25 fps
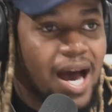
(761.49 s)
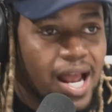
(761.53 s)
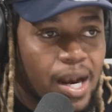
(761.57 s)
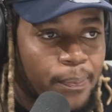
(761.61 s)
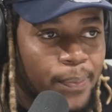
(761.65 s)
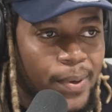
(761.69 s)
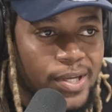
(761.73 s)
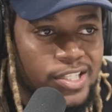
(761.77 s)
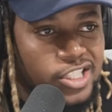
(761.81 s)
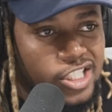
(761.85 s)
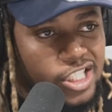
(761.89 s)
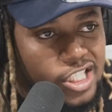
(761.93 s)

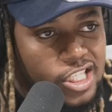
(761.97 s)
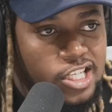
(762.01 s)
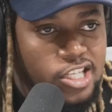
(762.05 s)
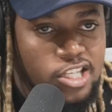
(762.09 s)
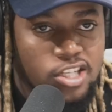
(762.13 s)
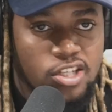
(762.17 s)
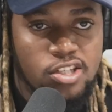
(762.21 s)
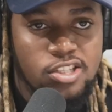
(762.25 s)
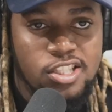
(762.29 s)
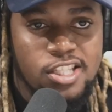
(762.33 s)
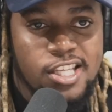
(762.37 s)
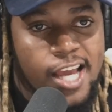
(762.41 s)
Al
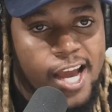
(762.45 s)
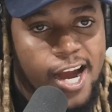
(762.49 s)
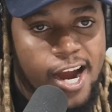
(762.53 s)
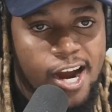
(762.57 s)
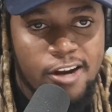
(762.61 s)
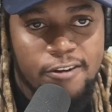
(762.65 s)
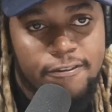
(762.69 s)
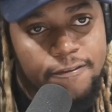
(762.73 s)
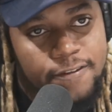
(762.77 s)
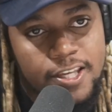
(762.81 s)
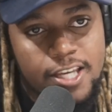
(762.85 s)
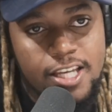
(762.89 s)
Pacino,
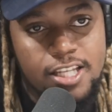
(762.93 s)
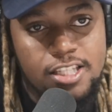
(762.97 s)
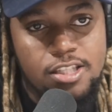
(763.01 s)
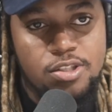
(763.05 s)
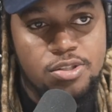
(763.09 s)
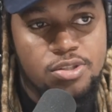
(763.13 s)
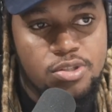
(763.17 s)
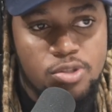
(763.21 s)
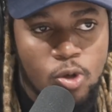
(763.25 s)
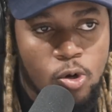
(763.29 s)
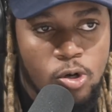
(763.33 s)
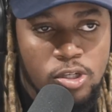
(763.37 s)

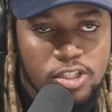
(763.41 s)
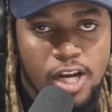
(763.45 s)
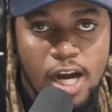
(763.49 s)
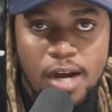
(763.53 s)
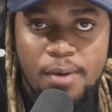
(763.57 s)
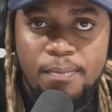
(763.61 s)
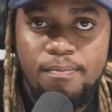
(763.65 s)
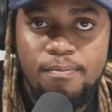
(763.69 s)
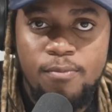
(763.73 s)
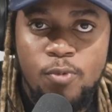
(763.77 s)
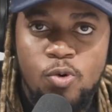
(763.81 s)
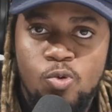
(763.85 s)
Scarface.
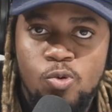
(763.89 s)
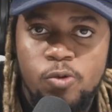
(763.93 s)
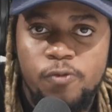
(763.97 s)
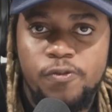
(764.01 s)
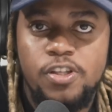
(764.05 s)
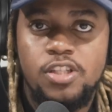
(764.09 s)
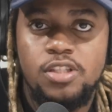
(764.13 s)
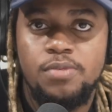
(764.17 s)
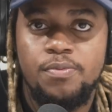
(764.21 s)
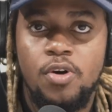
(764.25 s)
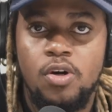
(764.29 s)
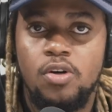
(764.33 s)
Those are
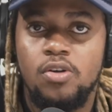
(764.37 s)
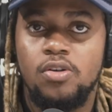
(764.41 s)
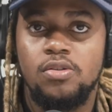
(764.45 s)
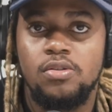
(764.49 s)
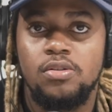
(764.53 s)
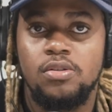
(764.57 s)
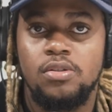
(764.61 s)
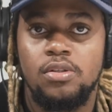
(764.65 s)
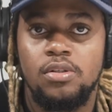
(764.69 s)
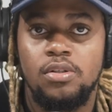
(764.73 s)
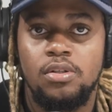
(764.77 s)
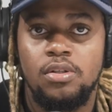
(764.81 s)
movies,
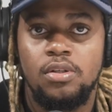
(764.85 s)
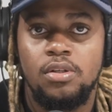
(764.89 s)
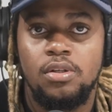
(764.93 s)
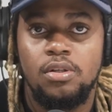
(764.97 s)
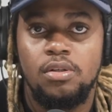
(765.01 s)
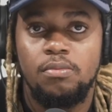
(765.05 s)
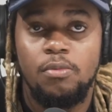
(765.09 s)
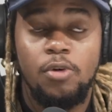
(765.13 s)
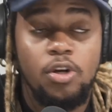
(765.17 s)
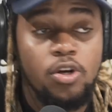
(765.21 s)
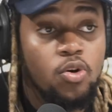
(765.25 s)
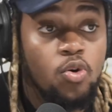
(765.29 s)
bro.
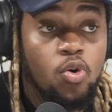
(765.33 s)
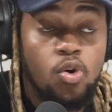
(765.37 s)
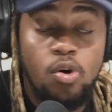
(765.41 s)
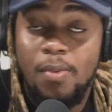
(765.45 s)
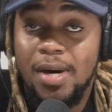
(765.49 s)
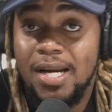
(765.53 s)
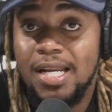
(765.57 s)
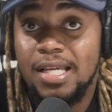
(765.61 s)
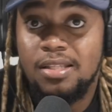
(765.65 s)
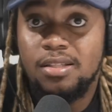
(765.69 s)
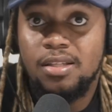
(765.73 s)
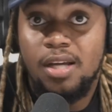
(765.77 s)
But
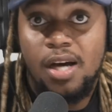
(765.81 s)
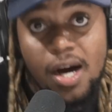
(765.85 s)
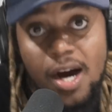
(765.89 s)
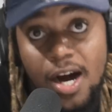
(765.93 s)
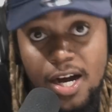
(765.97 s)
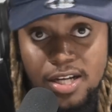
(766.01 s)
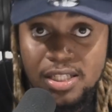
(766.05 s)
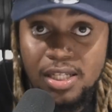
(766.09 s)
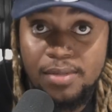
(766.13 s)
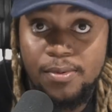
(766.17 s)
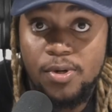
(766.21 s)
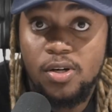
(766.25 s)
nobody
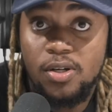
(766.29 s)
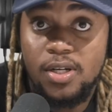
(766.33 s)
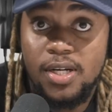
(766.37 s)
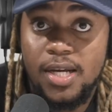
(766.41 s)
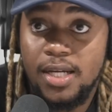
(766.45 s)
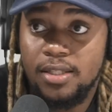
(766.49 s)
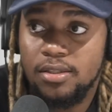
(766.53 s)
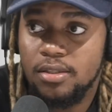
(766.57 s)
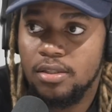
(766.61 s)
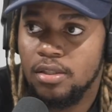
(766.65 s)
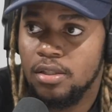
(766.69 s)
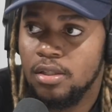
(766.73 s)
talks
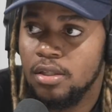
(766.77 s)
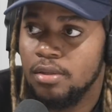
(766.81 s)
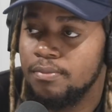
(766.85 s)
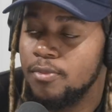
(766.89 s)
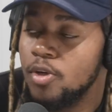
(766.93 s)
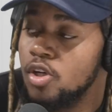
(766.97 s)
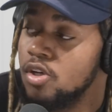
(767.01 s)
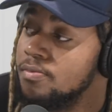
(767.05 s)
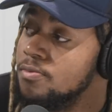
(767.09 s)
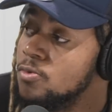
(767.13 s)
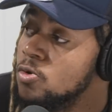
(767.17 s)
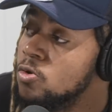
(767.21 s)
about that.
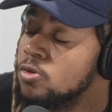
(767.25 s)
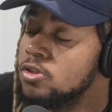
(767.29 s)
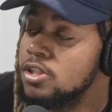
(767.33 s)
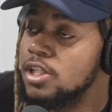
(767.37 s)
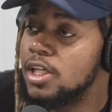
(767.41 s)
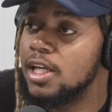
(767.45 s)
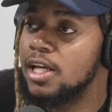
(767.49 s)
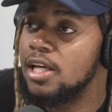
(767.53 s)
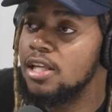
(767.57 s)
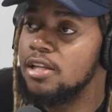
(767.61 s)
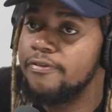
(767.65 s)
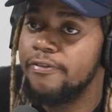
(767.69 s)
Well,
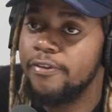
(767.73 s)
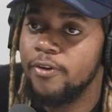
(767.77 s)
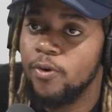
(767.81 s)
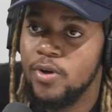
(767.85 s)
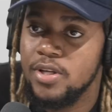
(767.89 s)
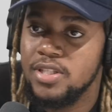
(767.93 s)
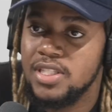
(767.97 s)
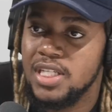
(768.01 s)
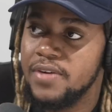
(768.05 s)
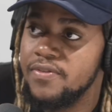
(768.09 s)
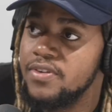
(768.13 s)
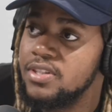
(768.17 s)
music,
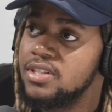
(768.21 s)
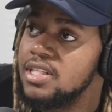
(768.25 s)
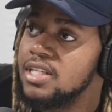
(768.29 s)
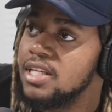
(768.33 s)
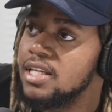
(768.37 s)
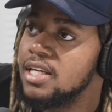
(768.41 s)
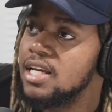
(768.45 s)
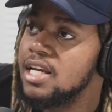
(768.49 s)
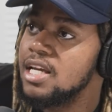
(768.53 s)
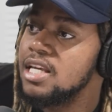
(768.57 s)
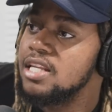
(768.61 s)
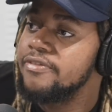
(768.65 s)
influence,
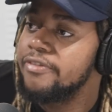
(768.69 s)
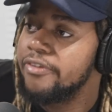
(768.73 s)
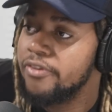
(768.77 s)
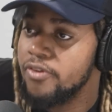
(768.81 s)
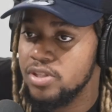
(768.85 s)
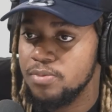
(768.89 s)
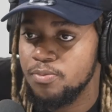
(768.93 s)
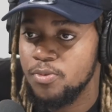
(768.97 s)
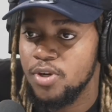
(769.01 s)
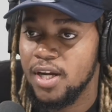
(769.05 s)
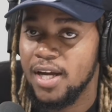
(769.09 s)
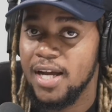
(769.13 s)
everything
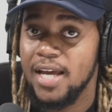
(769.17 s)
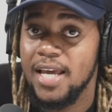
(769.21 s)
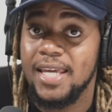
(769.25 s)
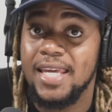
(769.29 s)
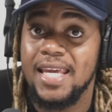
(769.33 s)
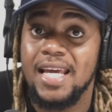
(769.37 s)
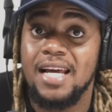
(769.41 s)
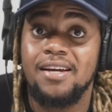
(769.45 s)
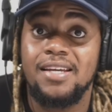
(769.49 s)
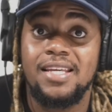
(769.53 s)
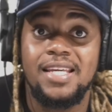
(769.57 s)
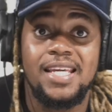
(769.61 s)
influence, brother.
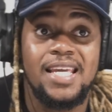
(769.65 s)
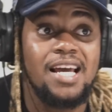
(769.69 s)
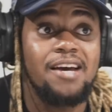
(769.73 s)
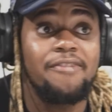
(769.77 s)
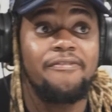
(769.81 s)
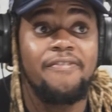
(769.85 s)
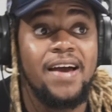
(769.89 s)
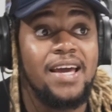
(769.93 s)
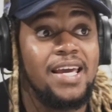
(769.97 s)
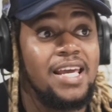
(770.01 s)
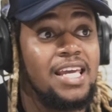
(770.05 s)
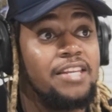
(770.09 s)
Cause you can you
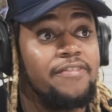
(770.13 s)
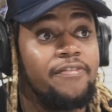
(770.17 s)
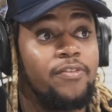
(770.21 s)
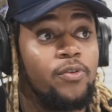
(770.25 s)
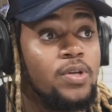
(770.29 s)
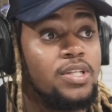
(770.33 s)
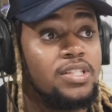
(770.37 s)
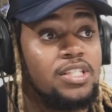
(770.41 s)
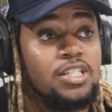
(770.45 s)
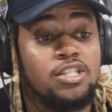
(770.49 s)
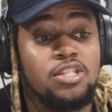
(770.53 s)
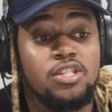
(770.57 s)
can find
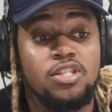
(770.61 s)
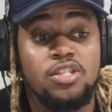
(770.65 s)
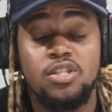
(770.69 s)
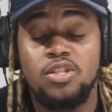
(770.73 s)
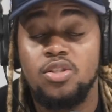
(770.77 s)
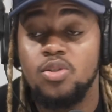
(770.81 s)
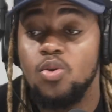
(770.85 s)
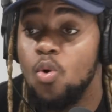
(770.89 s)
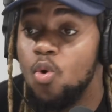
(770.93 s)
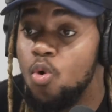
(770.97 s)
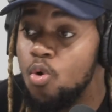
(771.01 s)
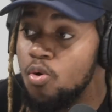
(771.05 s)
influence in
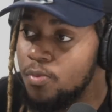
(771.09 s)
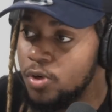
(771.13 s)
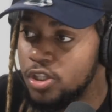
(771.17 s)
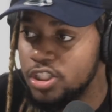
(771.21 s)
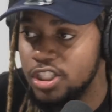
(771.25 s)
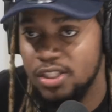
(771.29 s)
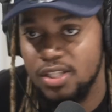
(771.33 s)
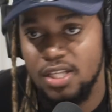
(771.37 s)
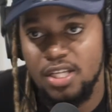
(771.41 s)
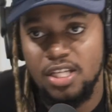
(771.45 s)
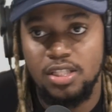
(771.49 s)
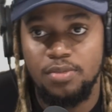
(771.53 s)
so
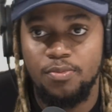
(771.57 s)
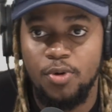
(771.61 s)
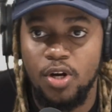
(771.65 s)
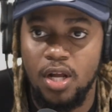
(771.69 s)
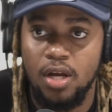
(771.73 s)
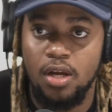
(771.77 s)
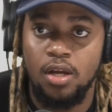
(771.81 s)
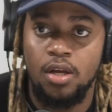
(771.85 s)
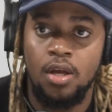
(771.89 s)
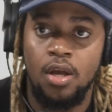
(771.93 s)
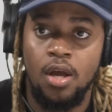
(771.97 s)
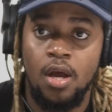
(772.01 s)
much things,
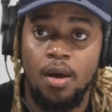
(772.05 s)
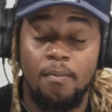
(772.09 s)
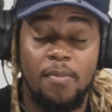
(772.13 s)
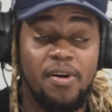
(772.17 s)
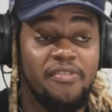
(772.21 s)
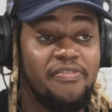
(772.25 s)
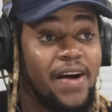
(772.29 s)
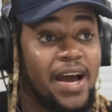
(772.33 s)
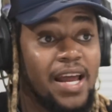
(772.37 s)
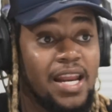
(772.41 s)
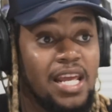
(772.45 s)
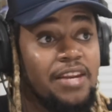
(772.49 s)
brother.
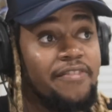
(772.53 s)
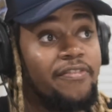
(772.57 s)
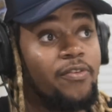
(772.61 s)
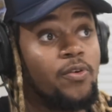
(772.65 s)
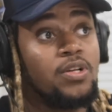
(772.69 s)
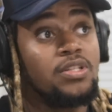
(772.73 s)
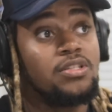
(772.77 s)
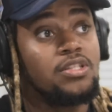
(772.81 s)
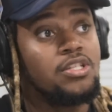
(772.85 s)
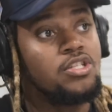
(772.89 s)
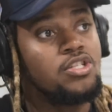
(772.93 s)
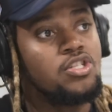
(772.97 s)
I find
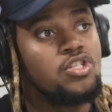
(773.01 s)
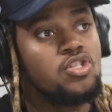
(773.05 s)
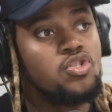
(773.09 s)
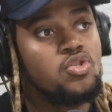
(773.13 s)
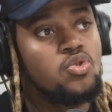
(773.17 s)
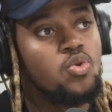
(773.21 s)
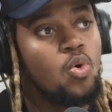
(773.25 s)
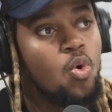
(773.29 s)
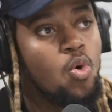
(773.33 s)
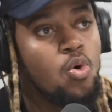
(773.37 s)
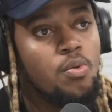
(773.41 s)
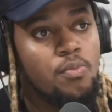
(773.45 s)
influence in
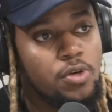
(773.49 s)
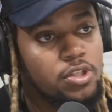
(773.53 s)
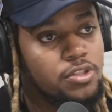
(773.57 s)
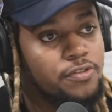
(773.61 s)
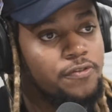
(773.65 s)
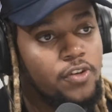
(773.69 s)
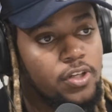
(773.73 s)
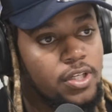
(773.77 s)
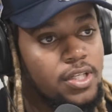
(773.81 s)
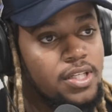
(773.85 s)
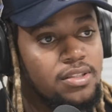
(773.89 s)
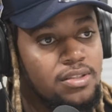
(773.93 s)
so
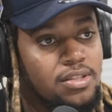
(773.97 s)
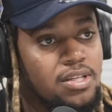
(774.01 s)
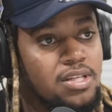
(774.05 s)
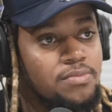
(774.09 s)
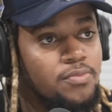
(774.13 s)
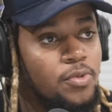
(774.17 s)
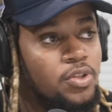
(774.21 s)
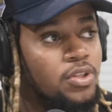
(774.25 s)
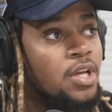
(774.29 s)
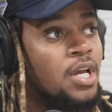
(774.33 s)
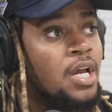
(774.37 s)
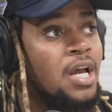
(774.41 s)
much fucking
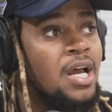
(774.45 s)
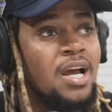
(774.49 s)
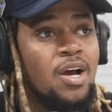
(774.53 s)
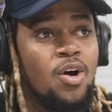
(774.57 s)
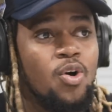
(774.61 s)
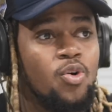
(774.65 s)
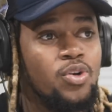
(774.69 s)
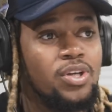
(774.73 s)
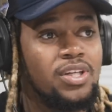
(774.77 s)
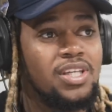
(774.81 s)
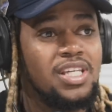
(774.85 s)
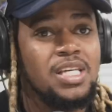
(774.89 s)
things, but
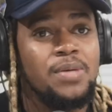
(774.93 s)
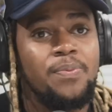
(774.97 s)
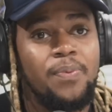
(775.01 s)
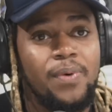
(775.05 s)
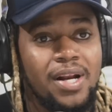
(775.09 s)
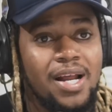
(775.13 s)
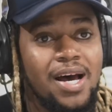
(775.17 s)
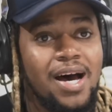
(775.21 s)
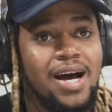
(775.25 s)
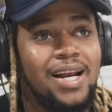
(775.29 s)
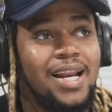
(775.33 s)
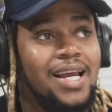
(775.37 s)
when you
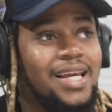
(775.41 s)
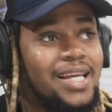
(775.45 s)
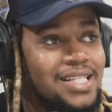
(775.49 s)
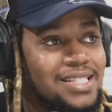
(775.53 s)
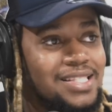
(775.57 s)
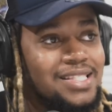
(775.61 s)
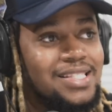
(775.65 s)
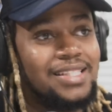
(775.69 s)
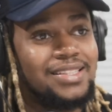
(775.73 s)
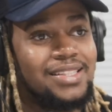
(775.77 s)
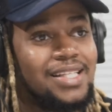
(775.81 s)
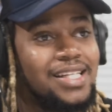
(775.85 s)
keep on act
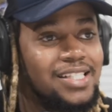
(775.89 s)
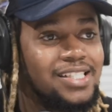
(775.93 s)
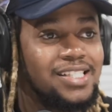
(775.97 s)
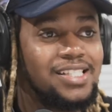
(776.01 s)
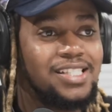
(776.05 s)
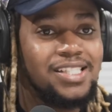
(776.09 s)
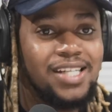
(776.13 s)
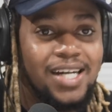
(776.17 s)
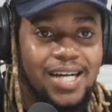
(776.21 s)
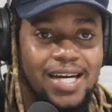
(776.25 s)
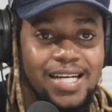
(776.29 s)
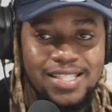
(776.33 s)
like it's not
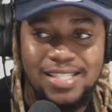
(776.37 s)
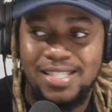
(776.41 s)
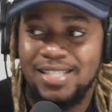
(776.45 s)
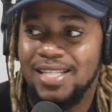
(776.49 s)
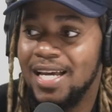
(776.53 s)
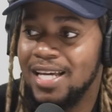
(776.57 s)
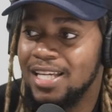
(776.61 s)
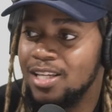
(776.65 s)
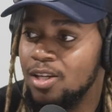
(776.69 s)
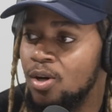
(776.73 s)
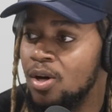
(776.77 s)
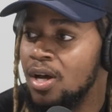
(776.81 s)
a
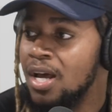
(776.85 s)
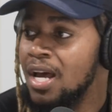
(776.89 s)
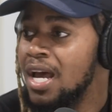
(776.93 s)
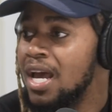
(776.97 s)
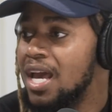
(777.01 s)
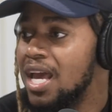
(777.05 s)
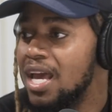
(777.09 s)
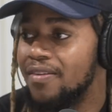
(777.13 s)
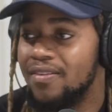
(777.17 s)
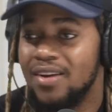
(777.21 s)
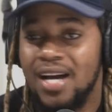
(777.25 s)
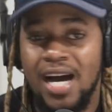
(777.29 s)
choice, it's like yo,
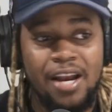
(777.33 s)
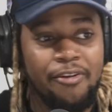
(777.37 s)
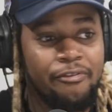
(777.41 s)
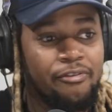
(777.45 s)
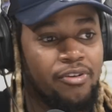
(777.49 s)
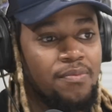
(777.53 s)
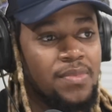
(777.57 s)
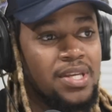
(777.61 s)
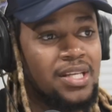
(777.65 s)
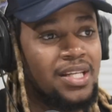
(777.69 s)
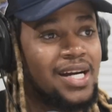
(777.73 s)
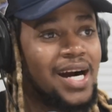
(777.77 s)
eh,
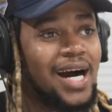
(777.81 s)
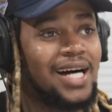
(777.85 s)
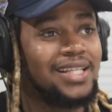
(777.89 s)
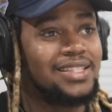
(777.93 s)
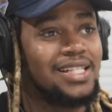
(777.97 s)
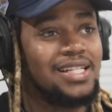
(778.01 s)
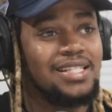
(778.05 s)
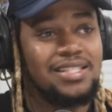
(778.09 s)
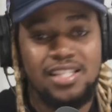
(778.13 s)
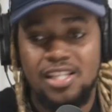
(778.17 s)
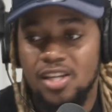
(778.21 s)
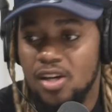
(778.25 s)
God forbid
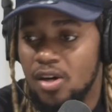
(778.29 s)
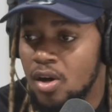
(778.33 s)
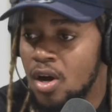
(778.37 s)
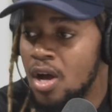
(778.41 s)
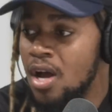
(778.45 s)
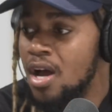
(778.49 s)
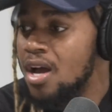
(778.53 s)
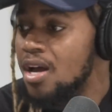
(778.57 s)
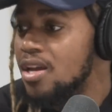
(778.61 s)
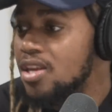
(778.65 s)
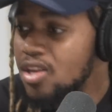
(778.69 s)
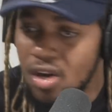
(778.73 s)
Kartel say
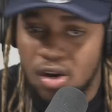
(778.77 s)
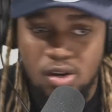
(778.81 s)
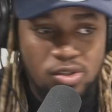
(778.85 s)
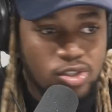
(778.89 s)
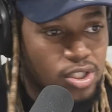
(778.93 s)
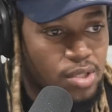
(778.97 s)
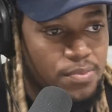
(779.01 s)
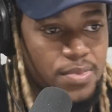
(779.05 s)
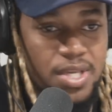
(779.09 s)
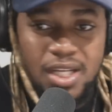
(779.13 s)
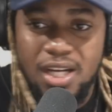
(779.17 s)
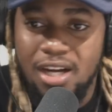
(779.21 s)
yo,
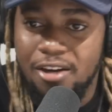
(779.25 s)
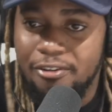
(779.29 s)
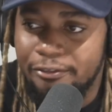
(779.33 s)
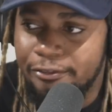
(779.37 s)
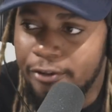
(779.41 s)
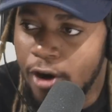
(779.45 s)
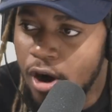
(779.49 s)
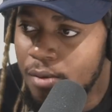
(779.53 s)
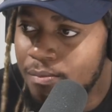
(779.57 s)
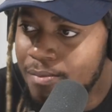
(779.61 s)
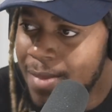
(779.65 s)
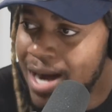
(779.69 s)
yo,
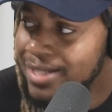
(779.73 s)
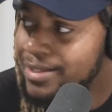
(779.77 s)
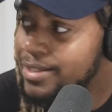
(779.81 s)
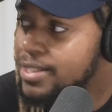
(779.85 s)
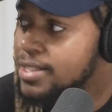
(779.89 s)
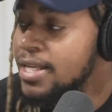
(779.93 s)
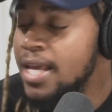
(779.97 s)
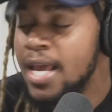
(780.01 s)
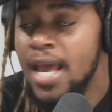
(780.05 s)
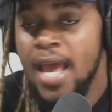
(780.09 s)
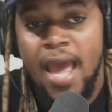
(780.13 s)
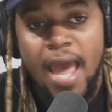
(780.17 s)
Jamaica, fuck
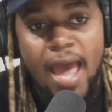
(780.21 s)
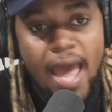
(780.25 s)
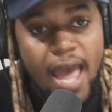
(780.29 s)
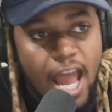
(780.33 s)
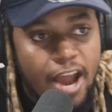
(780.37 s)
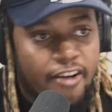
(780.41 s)
Batty.